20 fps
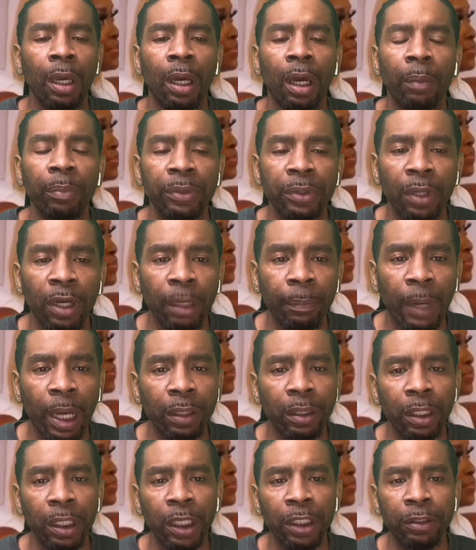I'm sorry
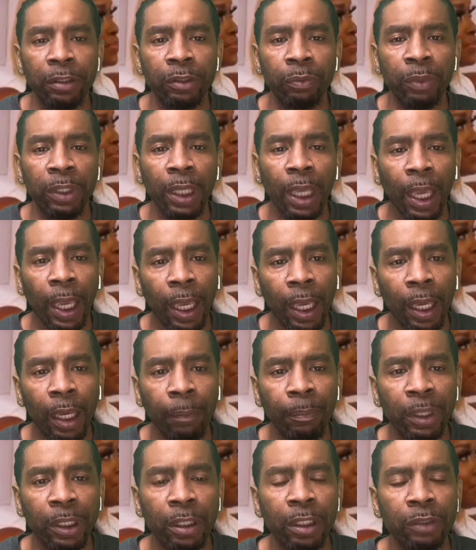about the issues we
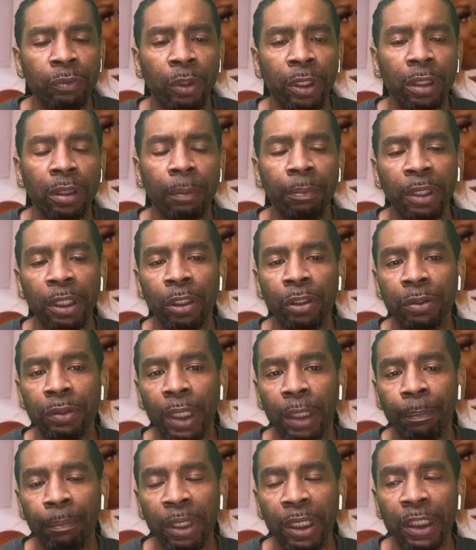had, because one of the
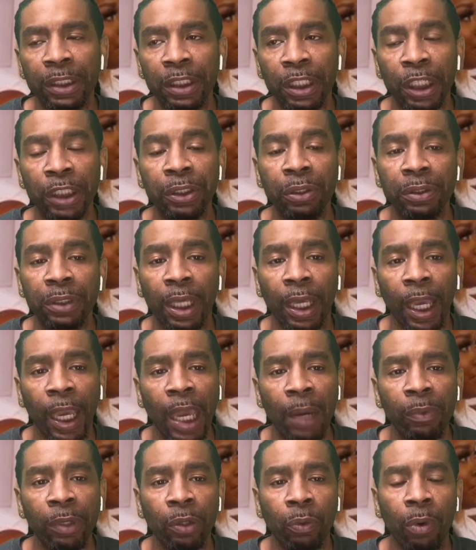biggest issues they
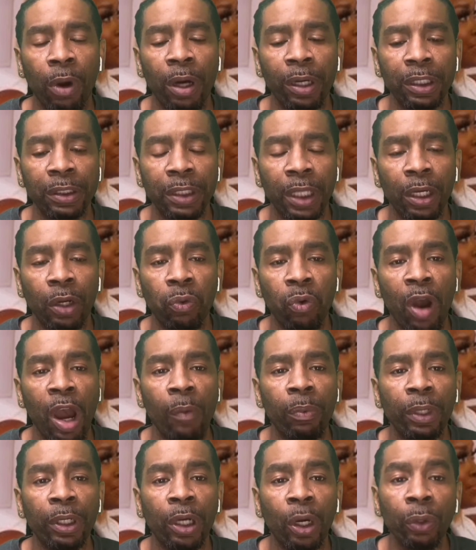had with Quava is that
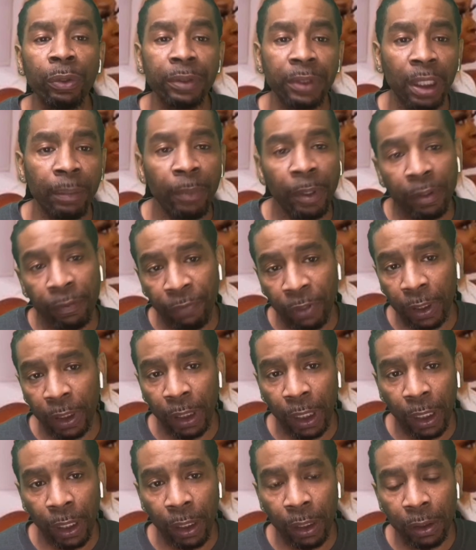Quava ghosted their motherfucking
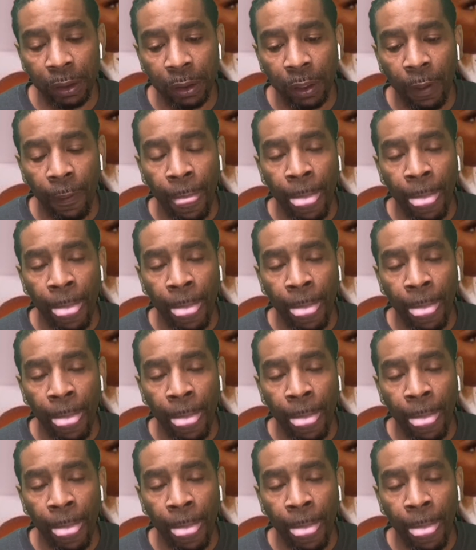ass.